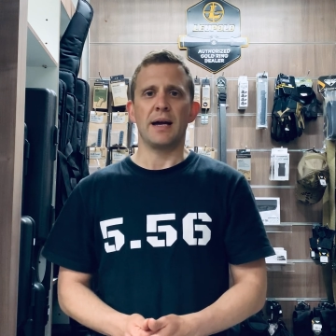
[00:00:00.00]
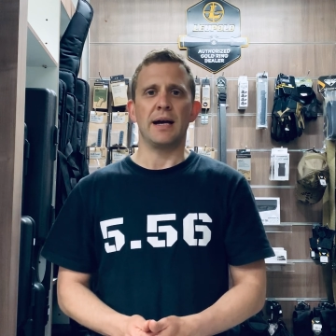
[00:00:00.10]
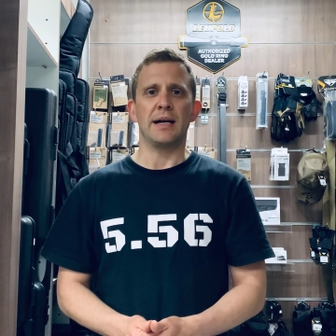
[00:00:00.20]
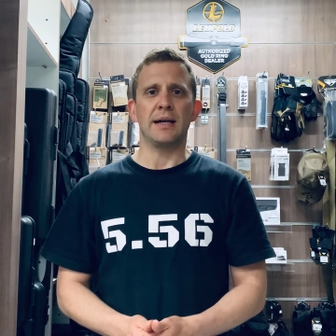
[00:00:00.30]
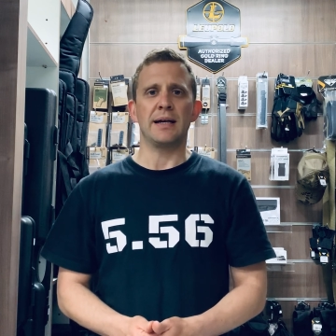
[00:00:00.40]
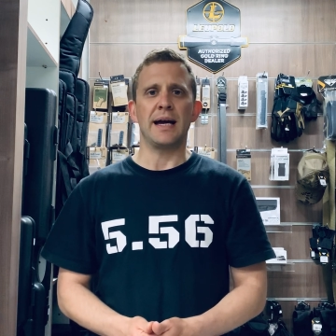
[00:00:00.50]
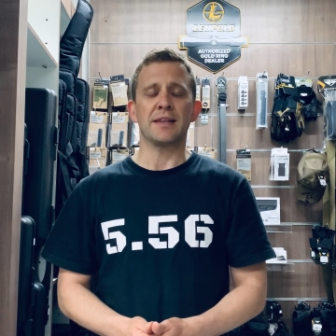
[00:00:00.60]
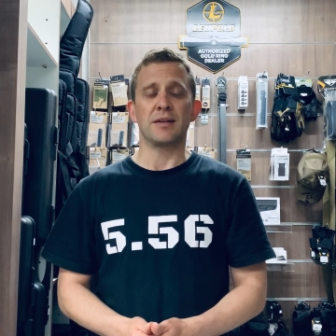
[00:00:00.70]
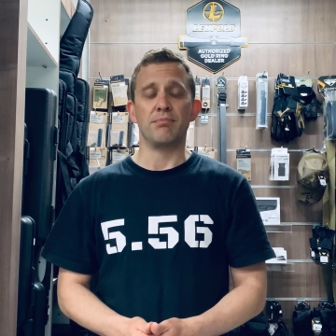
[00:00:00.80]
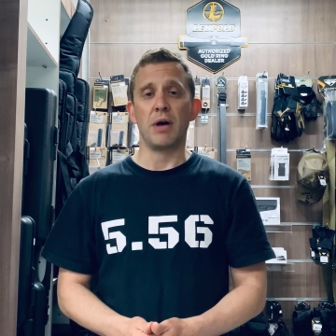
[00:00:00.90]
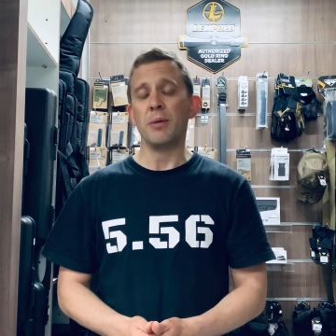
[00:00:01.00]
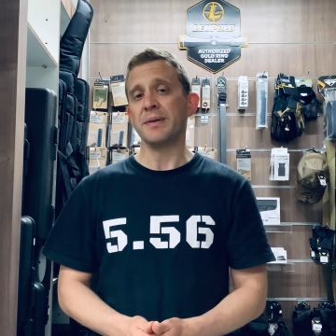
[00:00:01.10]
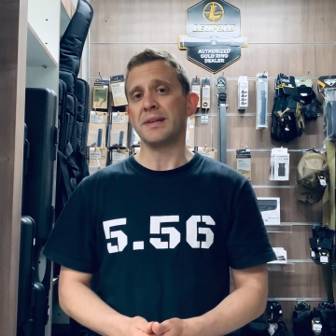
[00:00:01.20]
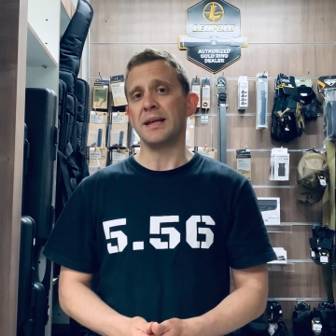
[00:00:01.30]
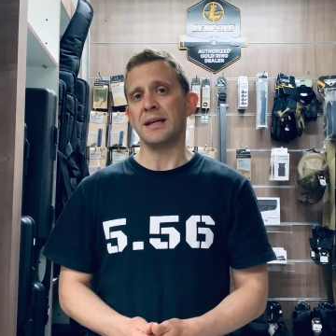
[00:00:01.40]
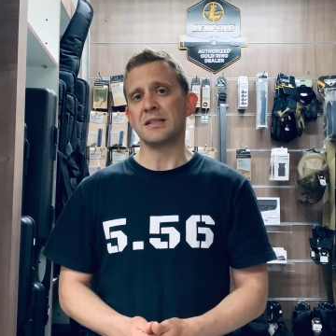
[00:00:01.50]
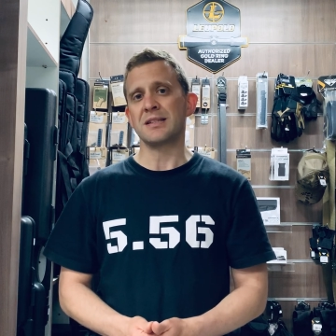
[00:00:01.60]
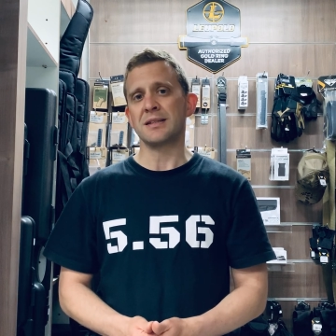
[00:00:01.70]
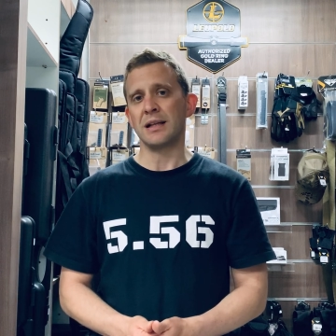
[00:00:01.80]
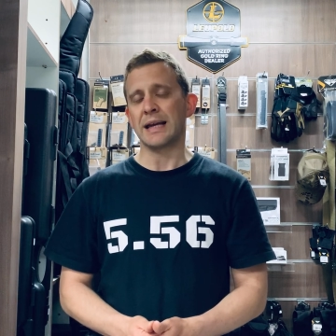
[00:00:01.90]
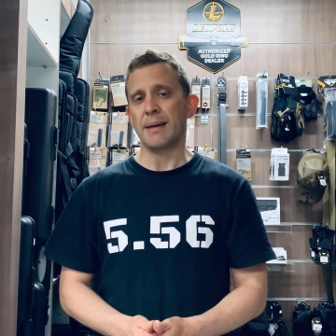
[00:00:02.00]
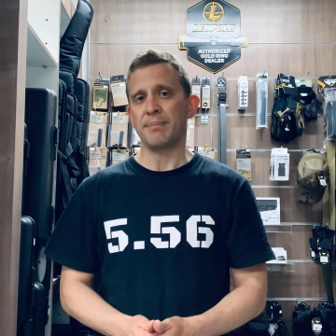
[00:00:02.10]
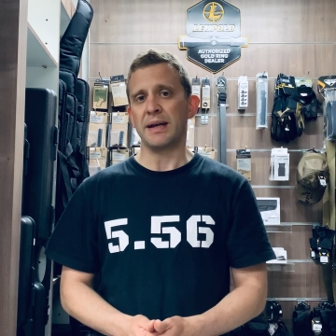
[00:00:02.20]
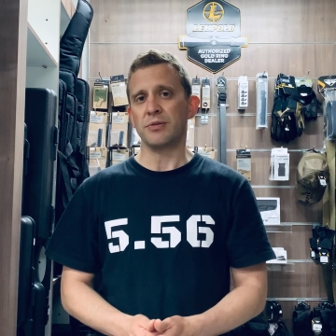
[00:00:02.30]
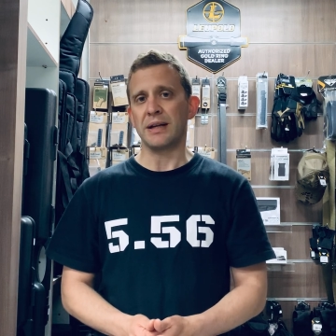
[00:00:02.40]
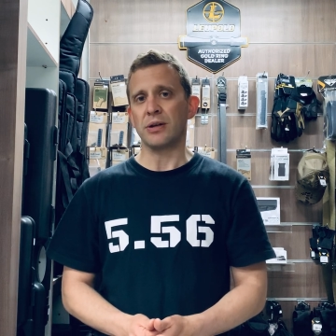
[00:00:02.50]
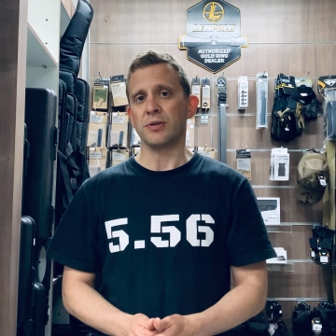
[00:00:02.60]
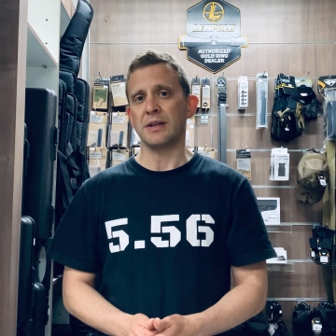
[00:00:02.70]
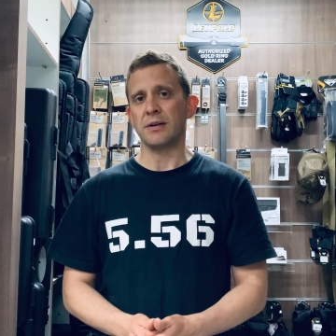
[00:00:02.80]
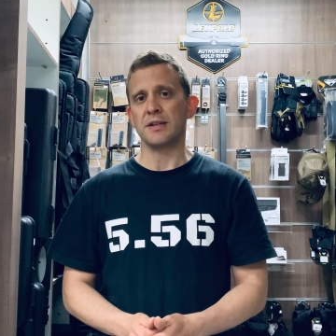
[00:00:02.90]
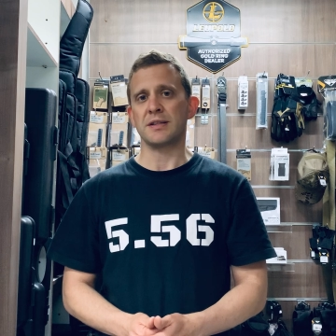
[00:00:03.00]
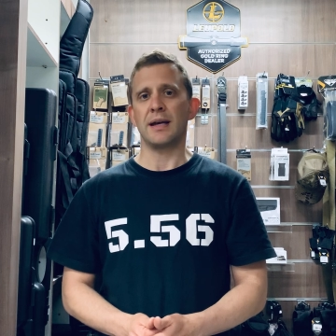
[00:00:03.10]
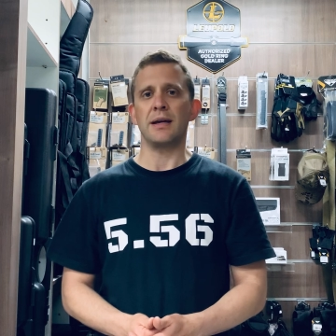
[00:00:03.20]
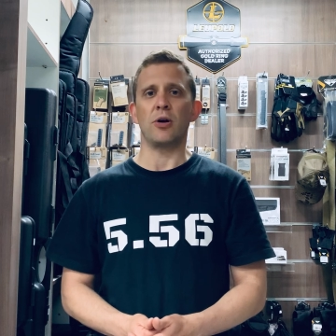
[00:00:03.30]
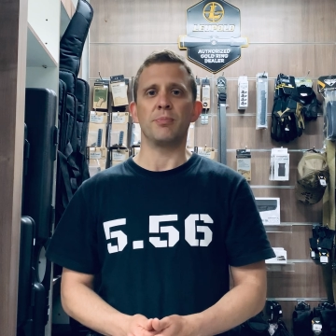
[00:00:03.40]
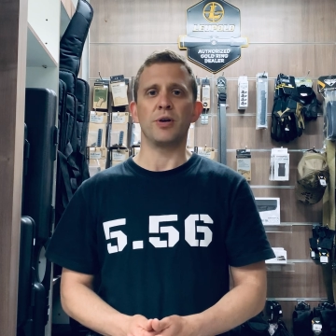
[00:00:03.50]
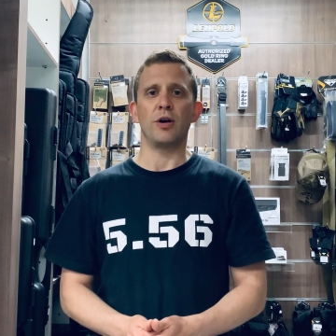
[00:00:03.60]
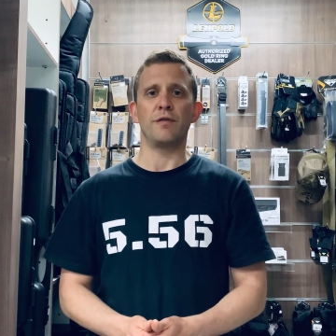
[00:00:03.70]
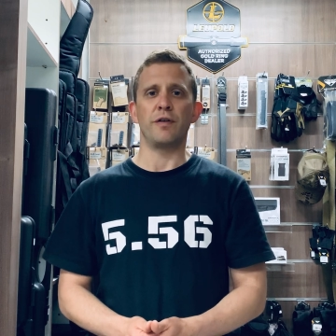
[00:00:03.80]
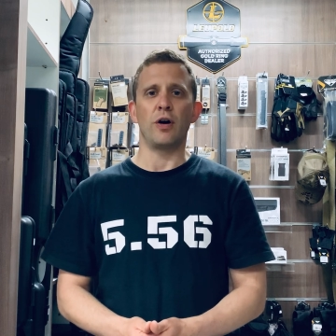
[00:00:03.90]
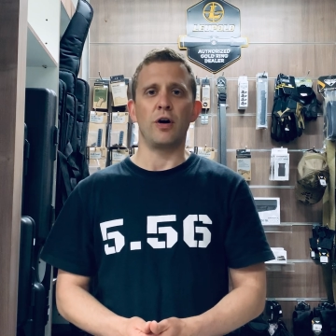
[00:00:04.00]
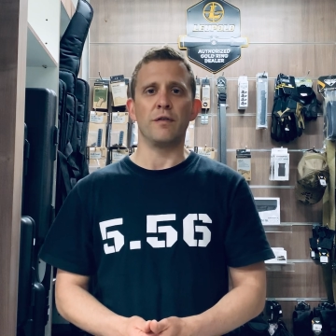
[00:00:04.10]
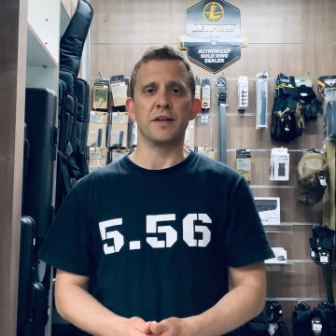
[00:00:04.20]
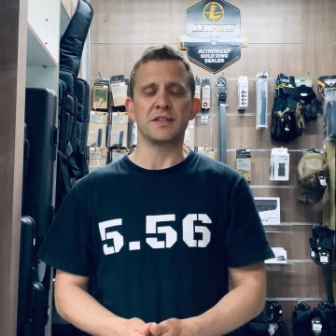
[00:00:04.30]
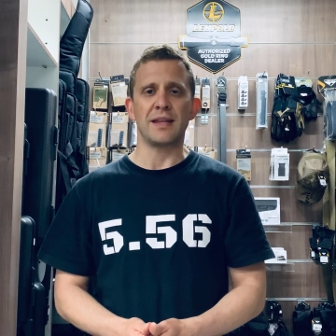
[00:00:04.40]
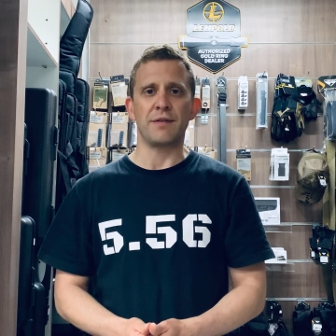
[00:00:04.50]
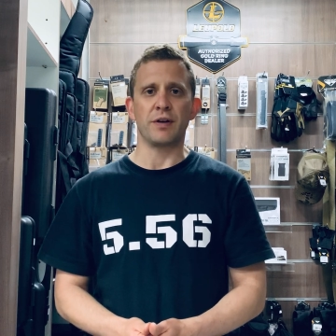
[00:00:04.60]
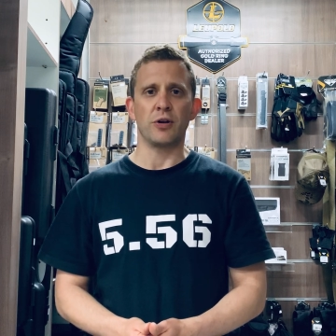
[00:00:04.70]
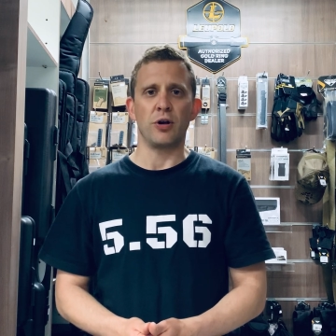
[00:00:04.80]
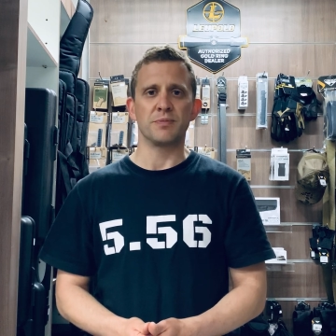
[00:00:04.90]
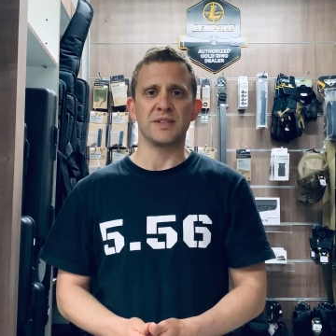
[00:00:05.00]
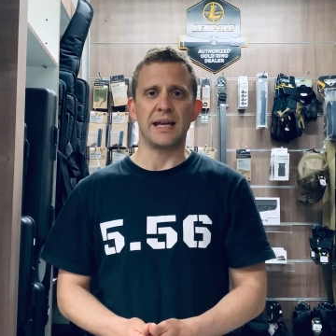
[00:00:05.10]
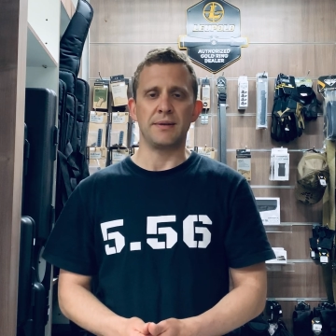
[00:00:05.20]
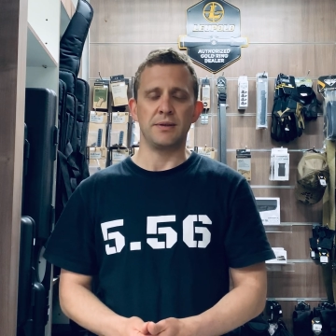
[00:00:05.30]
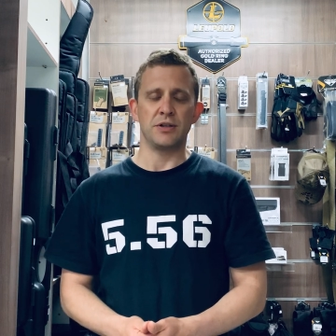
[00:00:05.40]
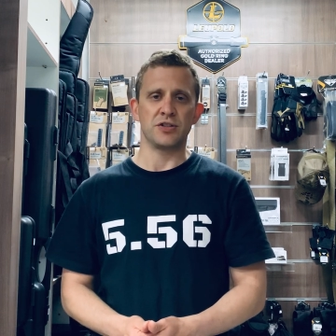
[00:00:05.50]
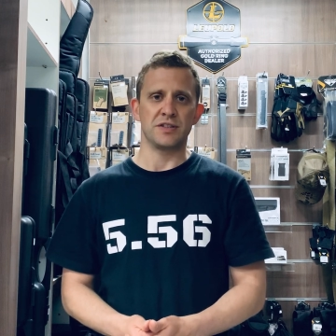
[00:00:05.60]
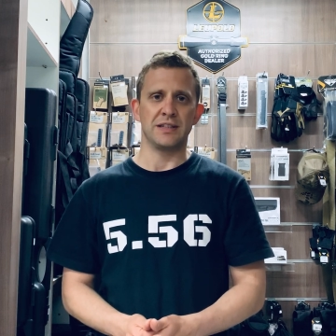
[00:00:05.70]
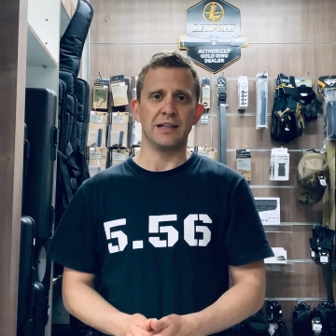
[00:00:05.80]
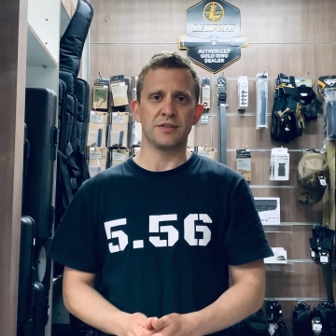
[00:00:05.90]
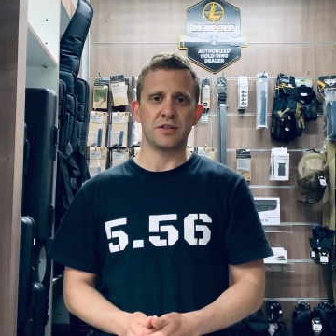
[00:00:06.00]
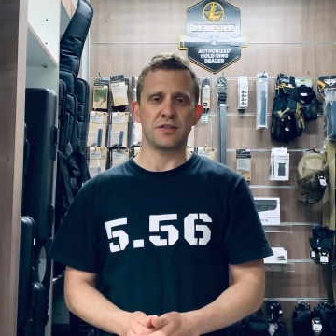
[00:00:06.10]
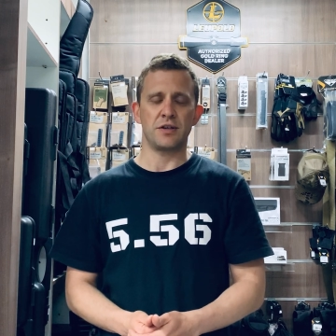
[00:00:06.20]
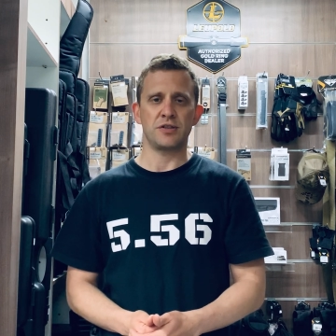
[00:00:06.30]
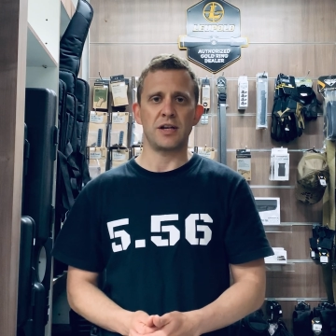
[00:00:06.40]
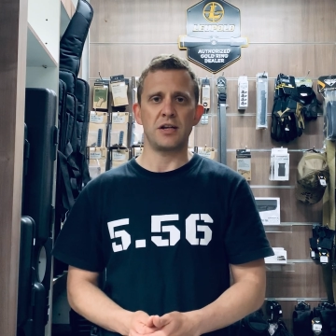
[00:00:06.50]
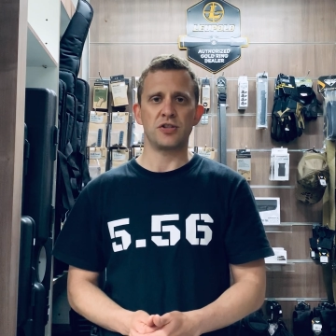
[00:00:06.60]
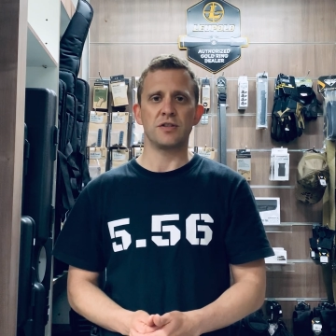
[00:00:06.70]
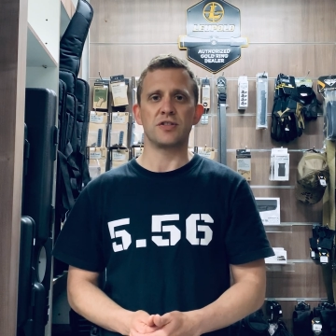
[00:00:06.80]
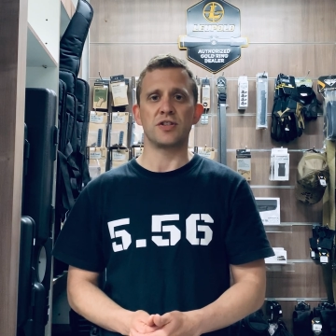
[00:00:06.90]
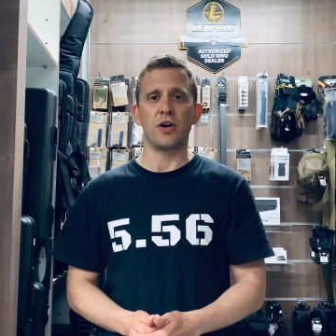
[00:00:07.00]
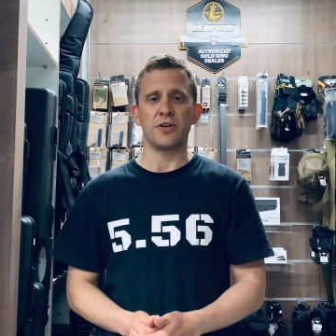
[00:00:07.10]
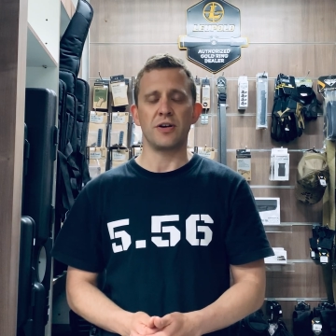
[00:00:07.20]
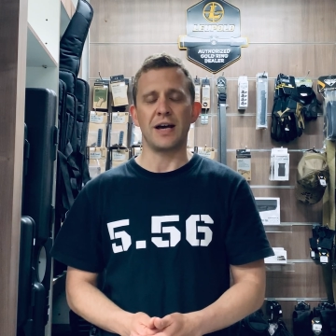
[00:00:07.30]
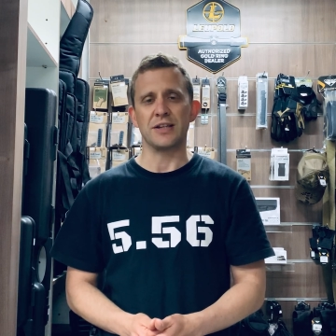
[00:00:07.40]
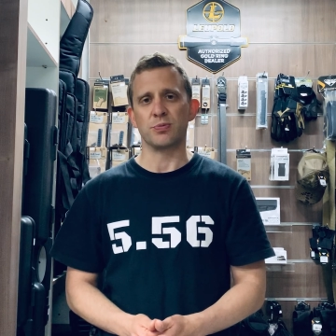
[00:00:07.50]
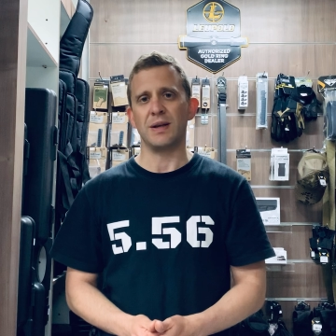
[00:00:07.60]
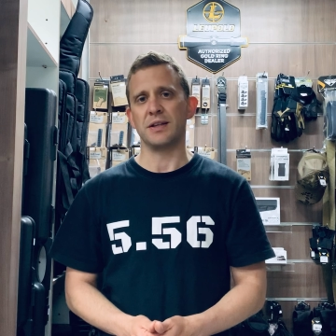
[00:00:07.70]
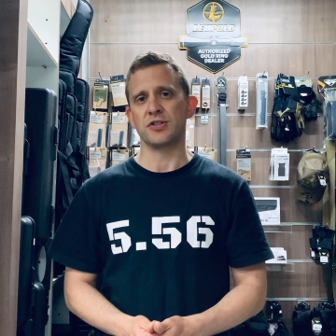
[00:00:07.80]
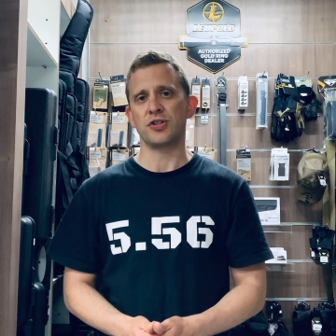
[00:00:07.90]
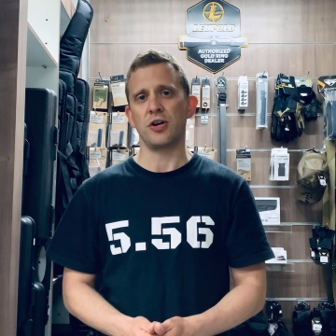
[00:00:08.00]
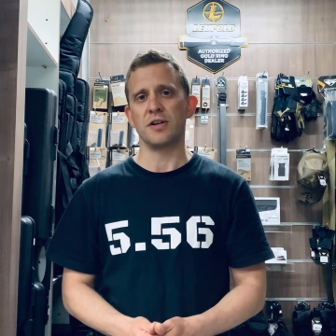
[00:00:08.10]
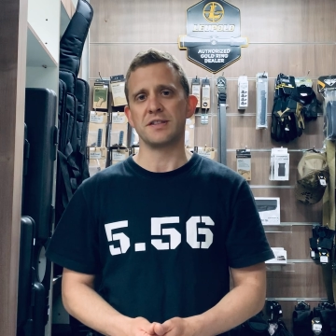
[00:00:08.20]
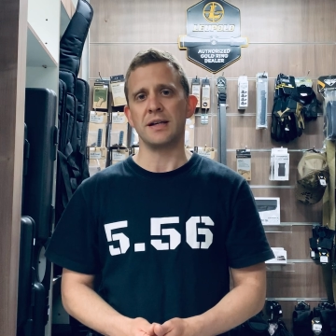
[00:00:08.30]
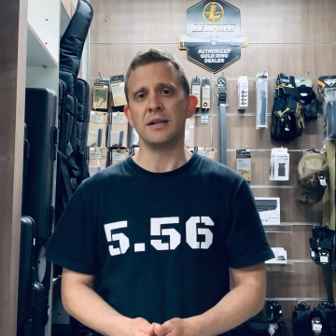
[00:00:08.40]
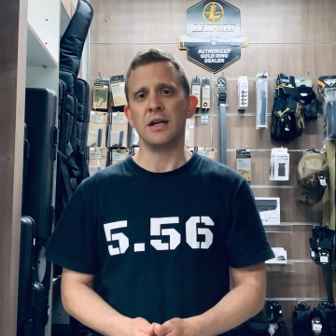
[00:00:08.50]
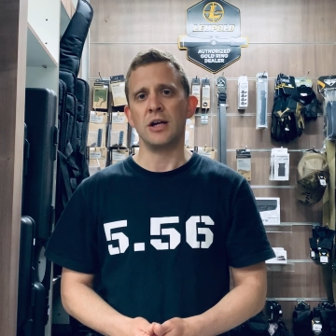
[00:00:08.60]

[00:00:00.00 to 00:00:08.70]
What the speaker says: At the moment, there is still a campaign running on DRSA on behalf of the South African Arms and Ammunition Dealers Association, SADA, as well as CHASA,